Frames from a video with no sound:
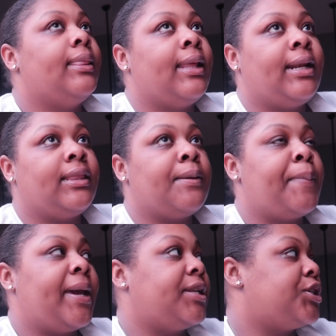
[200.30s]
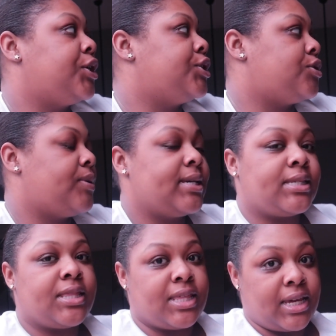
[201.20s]
letting the painter do
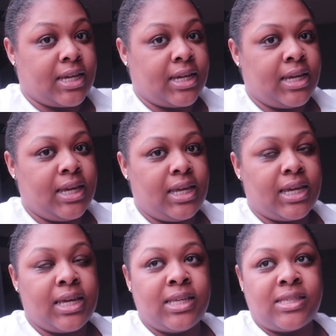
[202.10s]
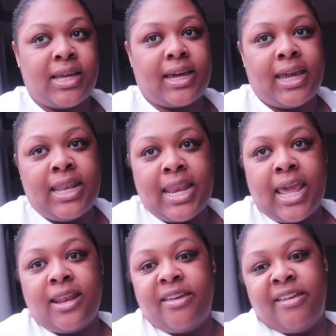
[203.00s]
his thing. He is like a
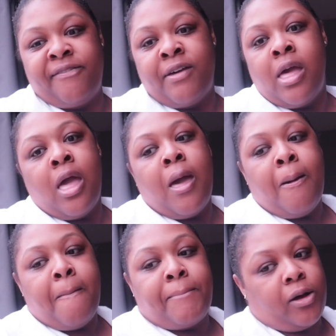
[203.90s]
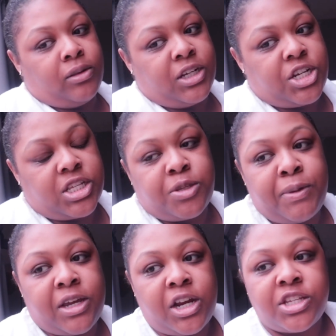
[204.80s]
native Polish
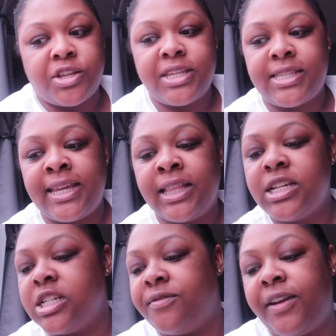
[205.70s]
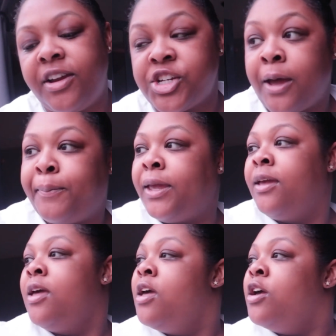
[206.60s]
speaker, so his English is very choppy.
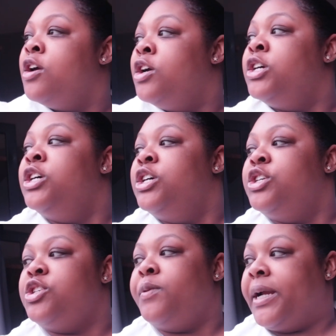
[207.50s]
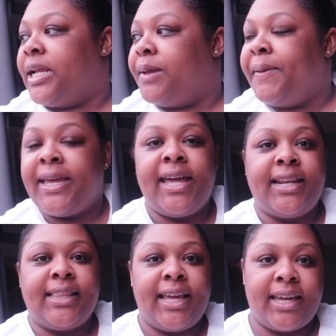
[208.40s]
So we're gonna be
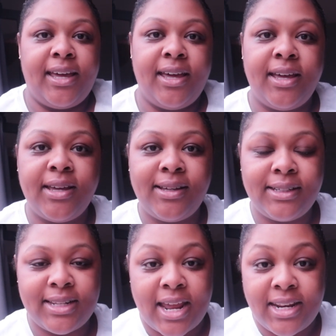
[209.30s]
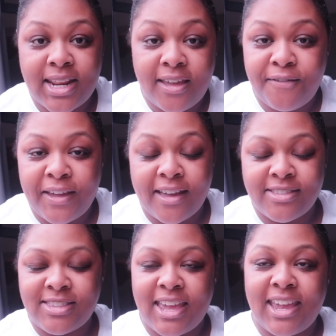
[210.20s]
kind of like 90 Day
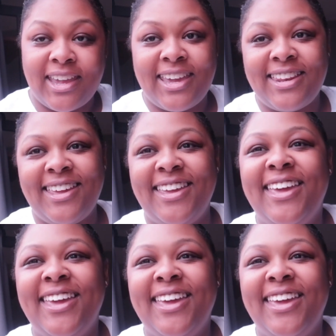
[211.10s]
Fiancéing it,